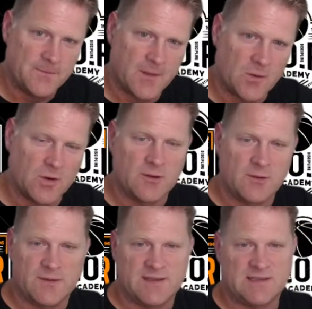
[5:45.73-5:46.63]
or a little
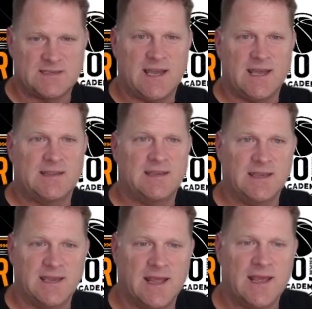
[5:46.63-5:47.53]
bit to the side to
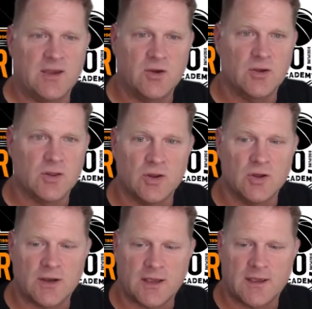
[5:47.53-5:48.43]
get a good
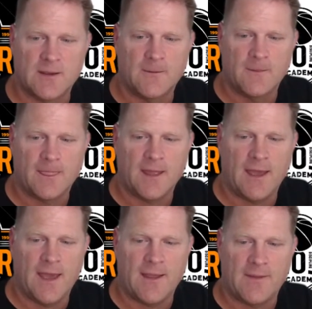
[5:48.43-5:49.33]
look
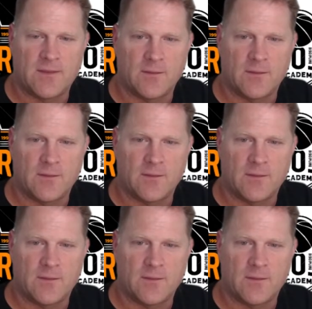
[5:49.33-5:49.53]
at the